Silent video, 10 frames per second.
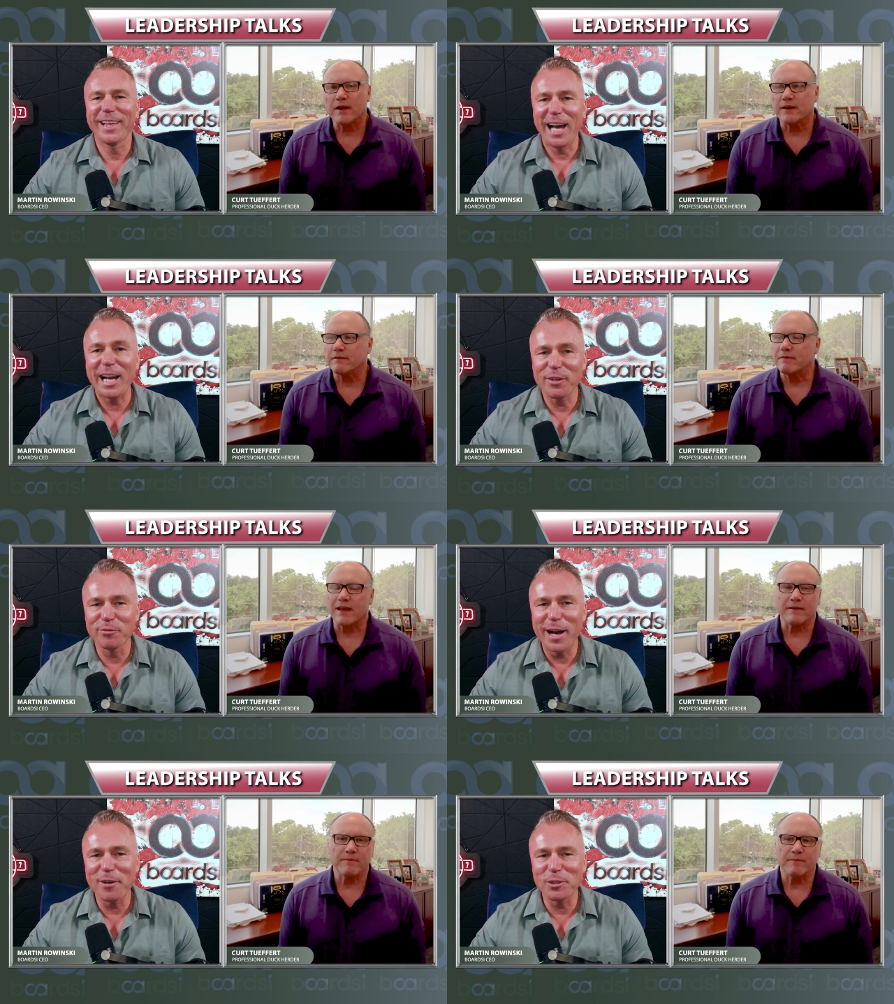Speaker 1: I can
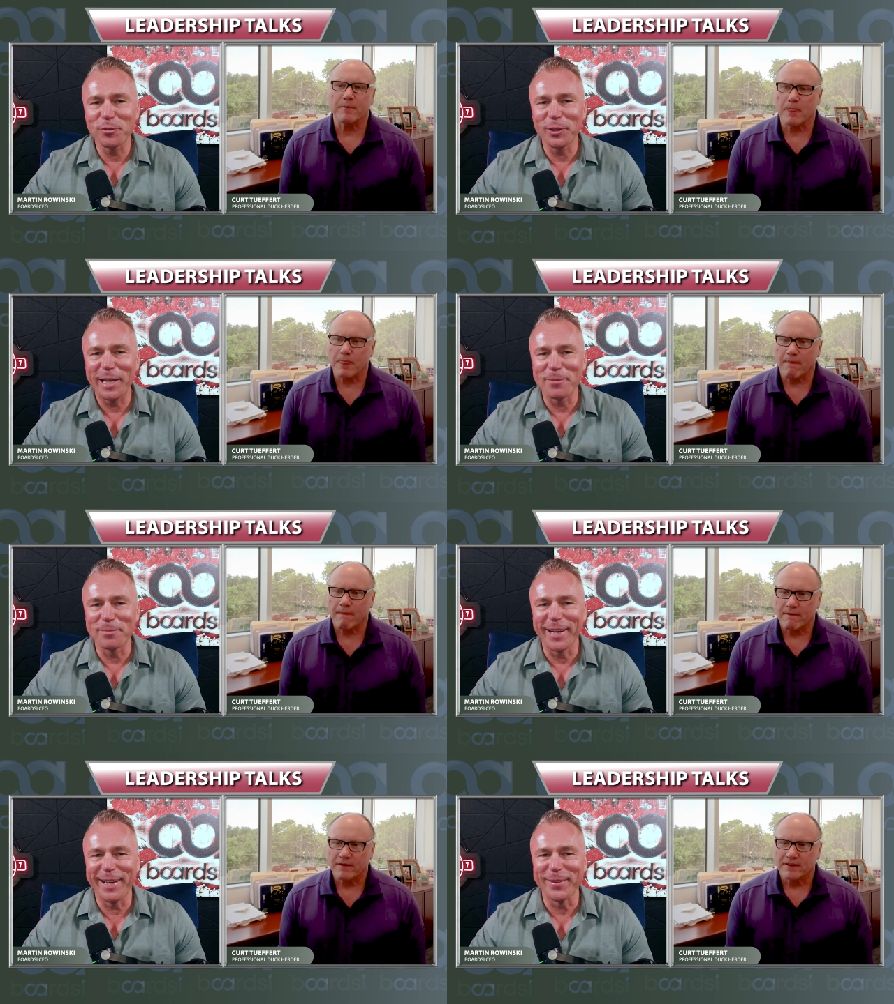vouch for that, by
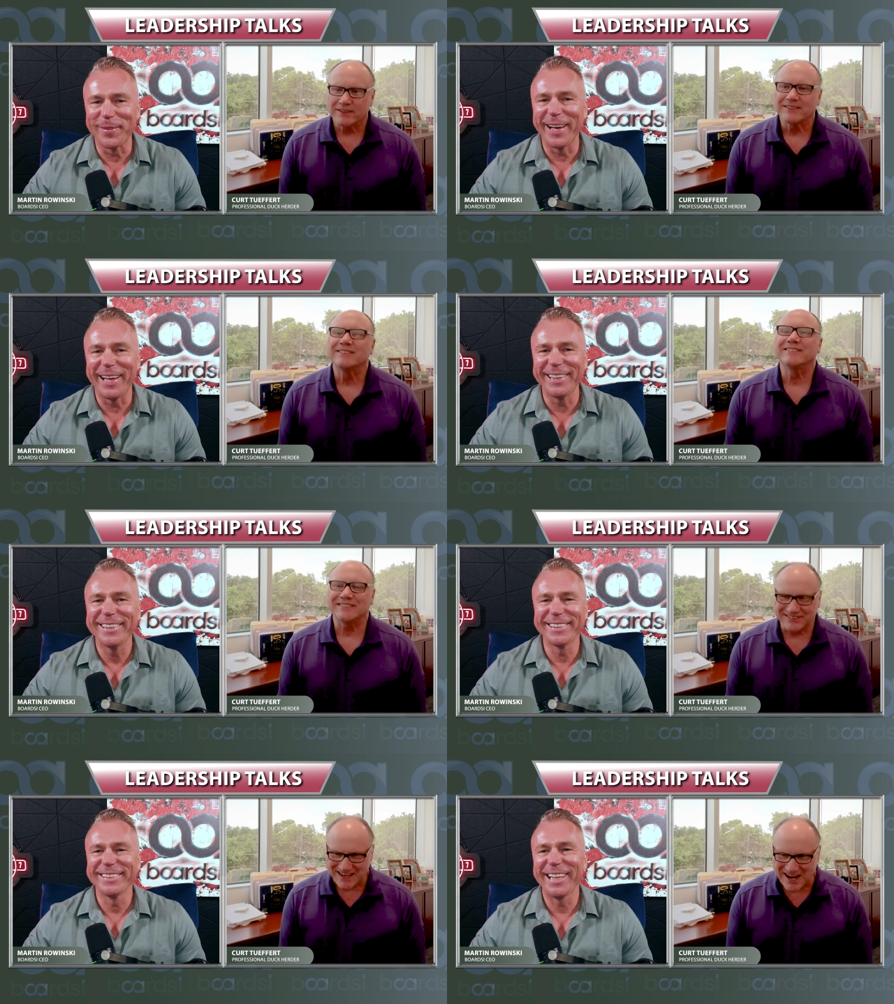the way.
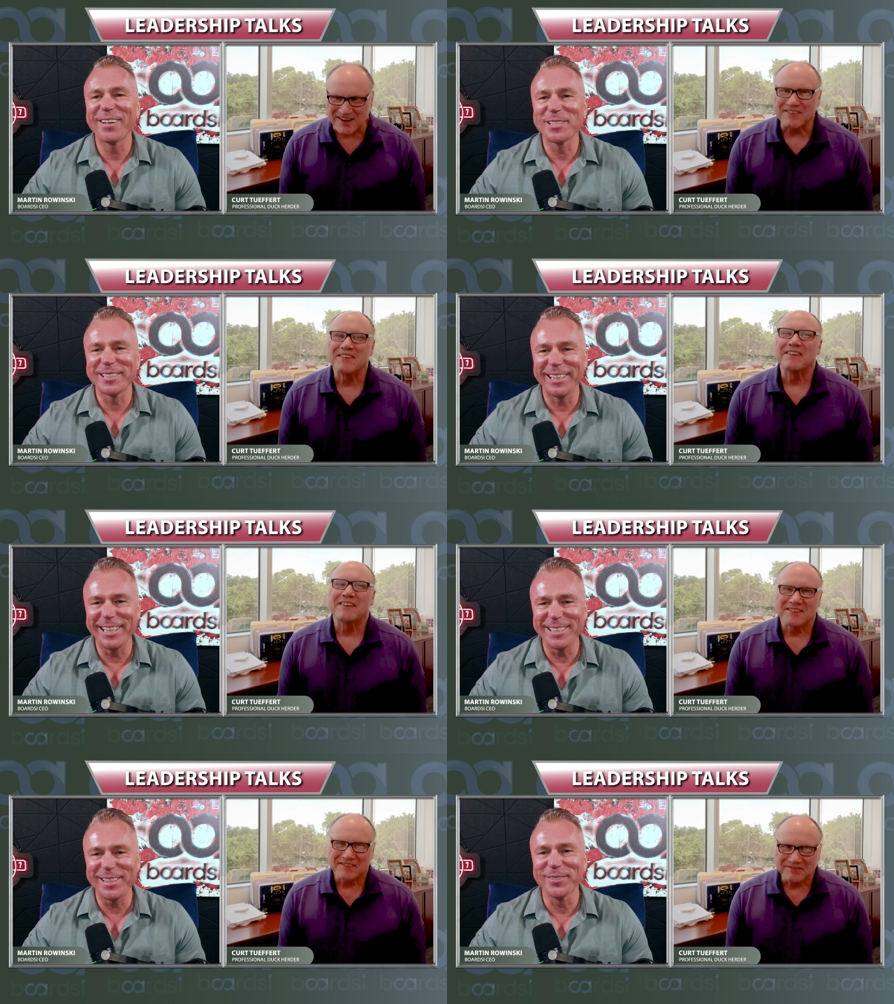
Speaker 2: Yeah. That was
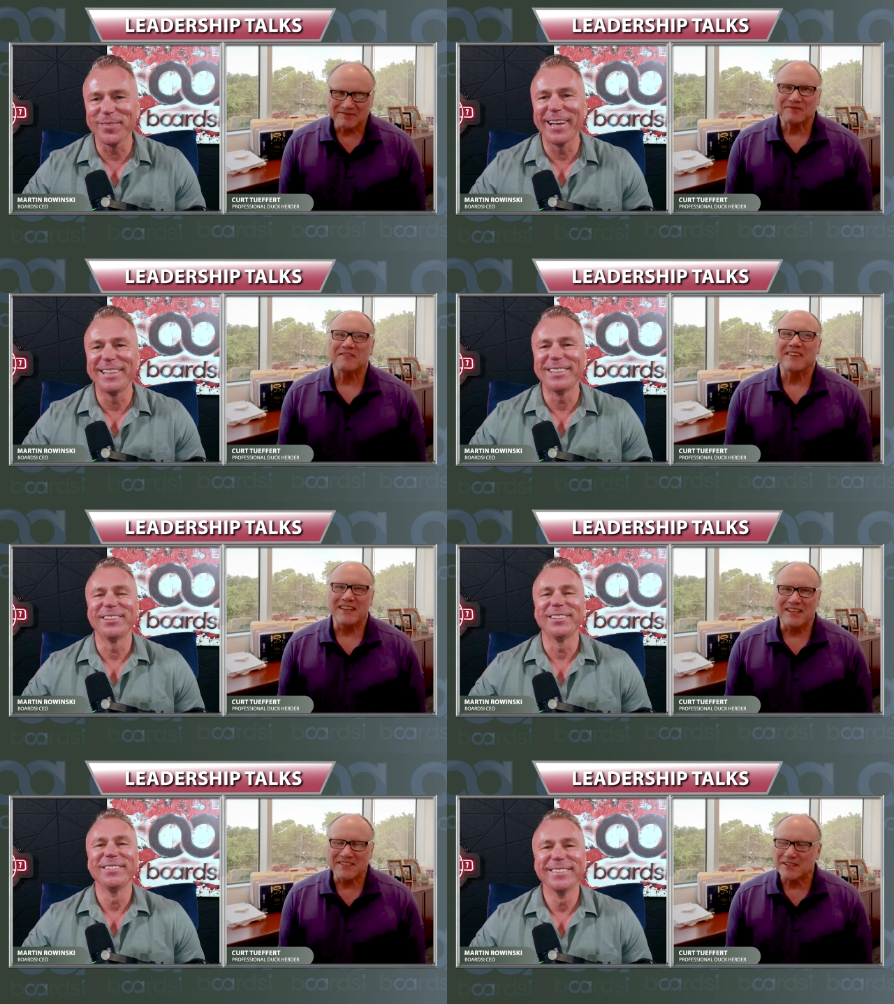easy to find you.
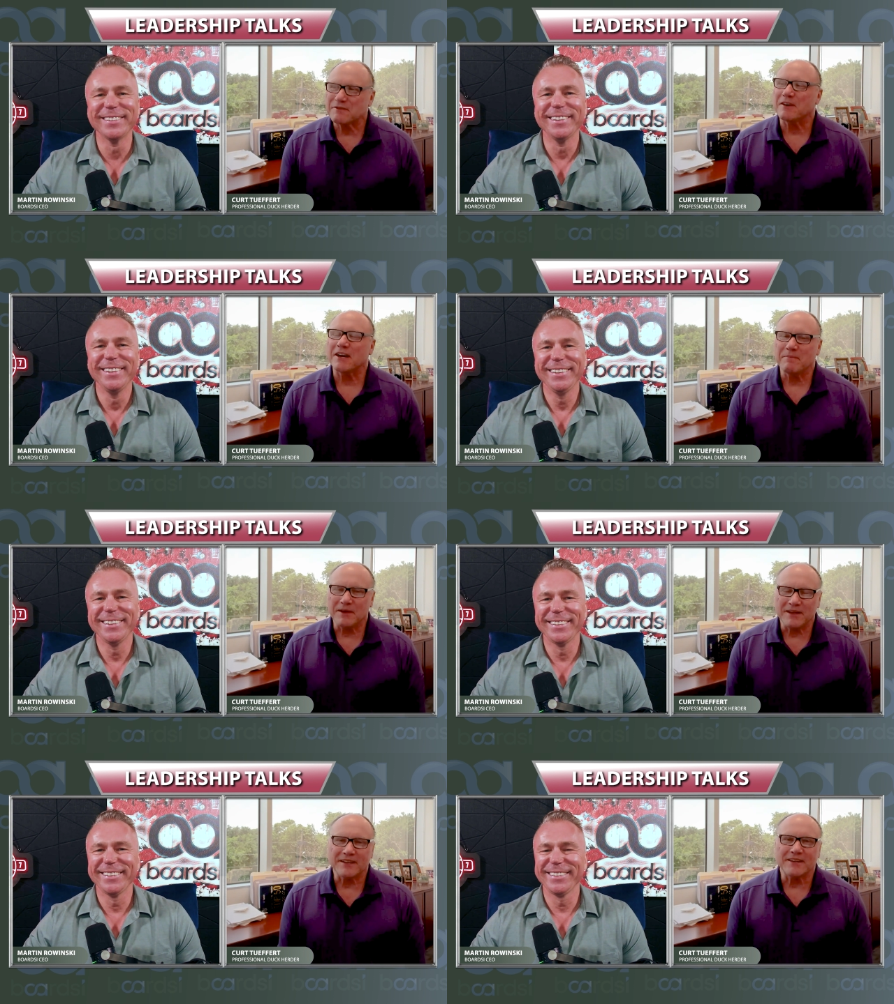Easy to find
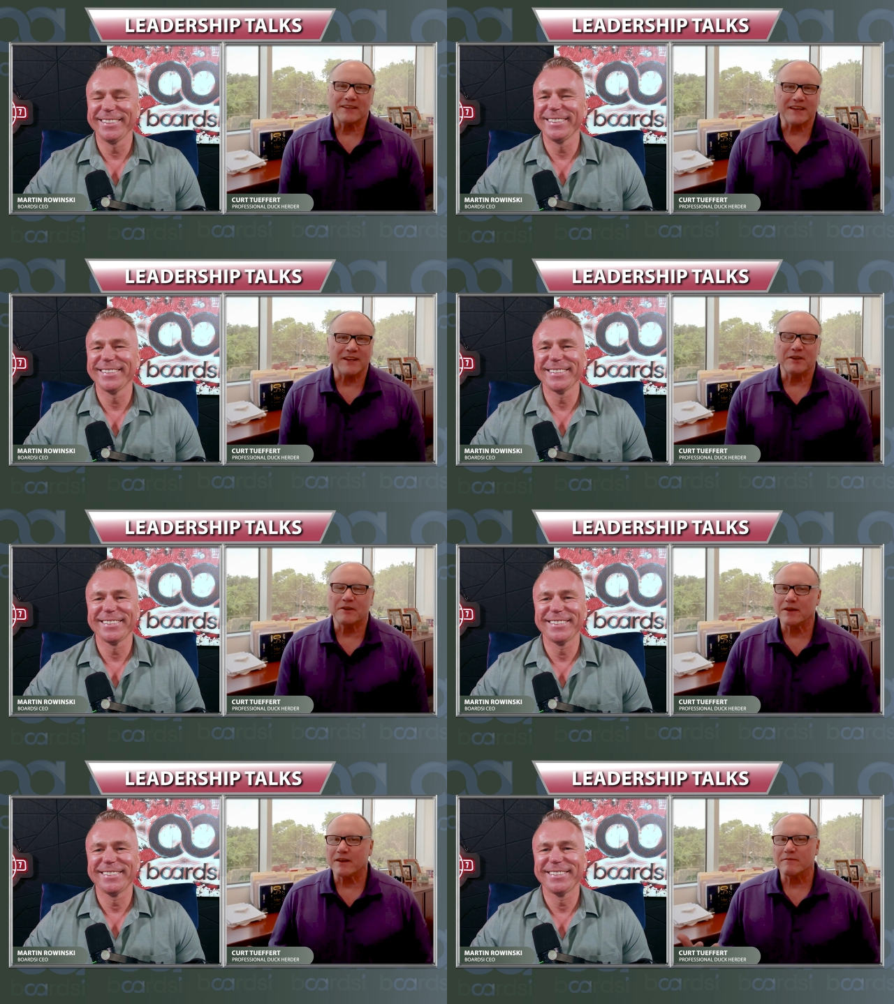me. You
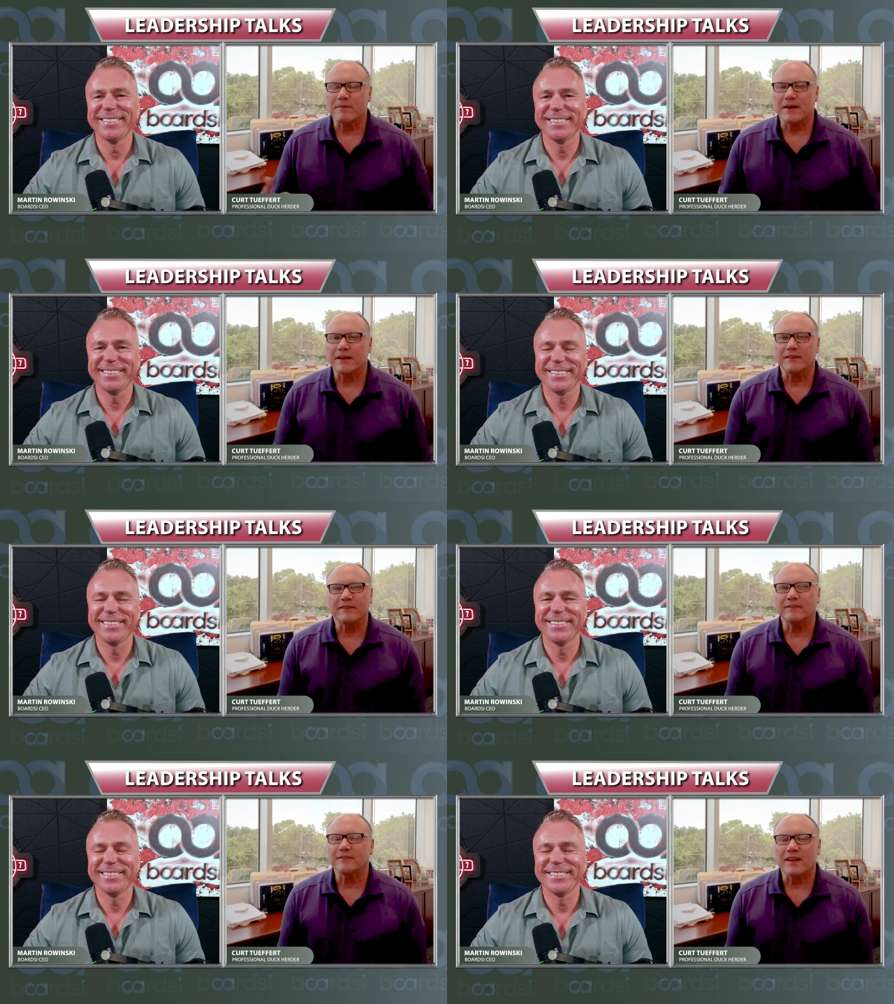know, I
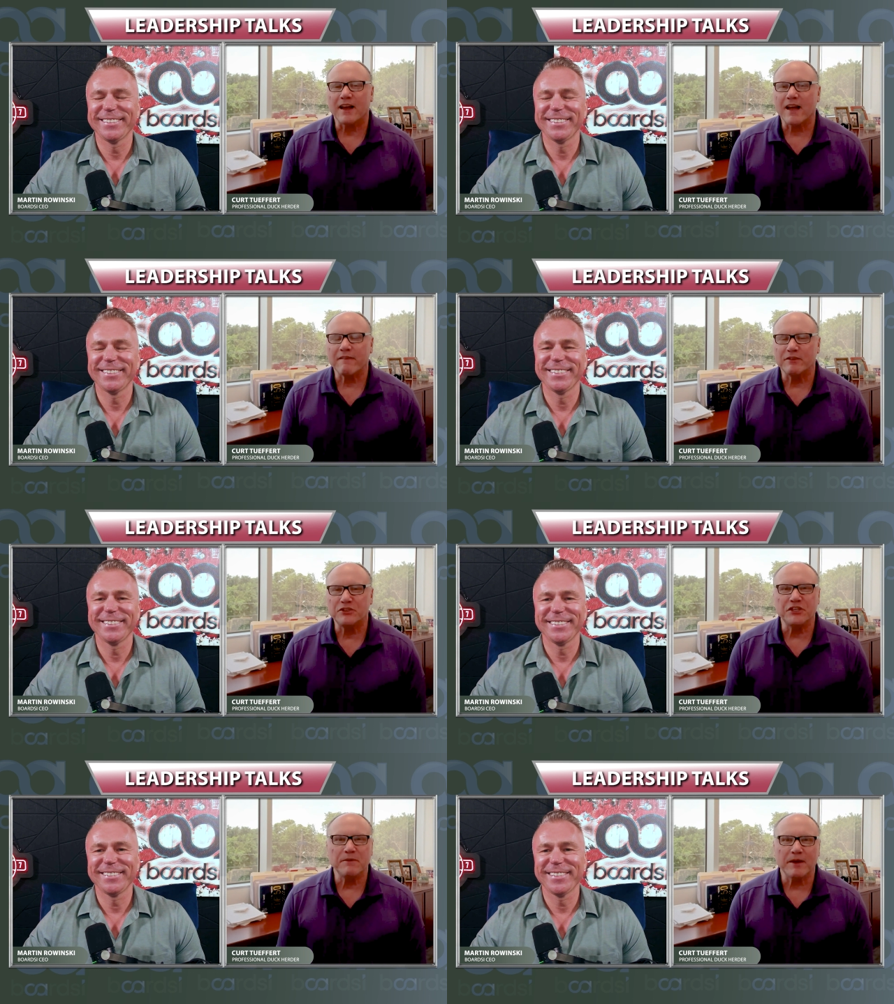have a
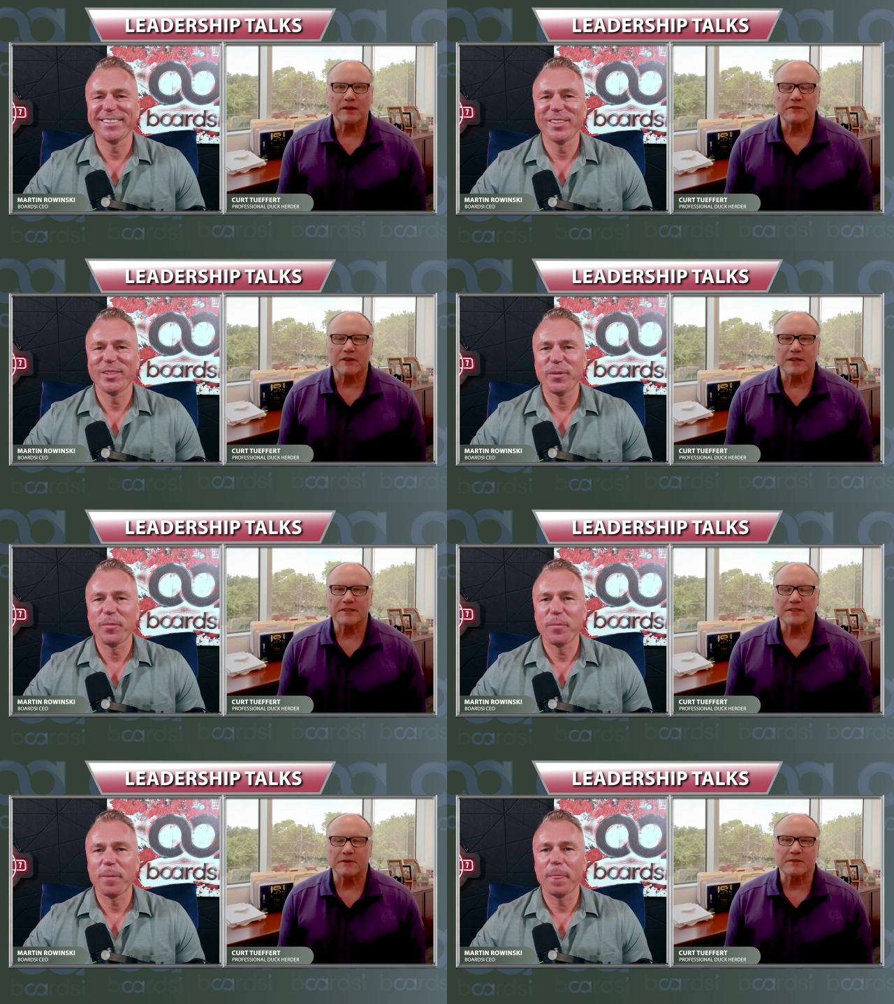Gmail address.
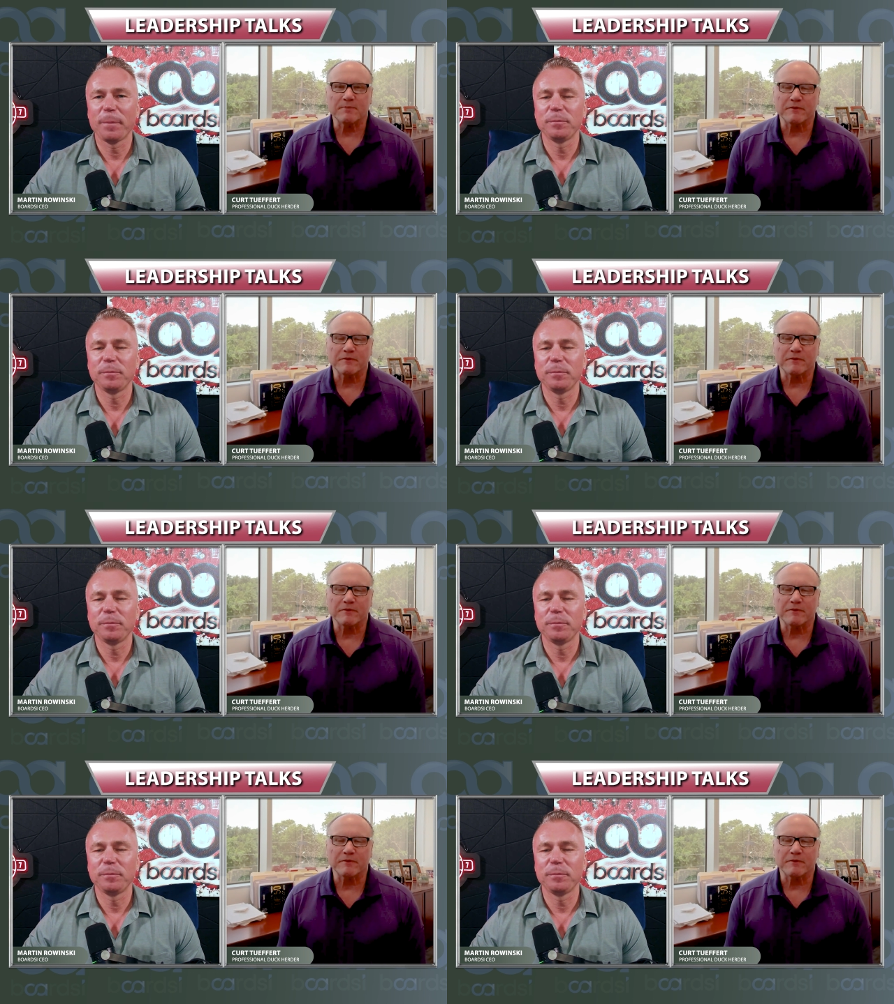So it's my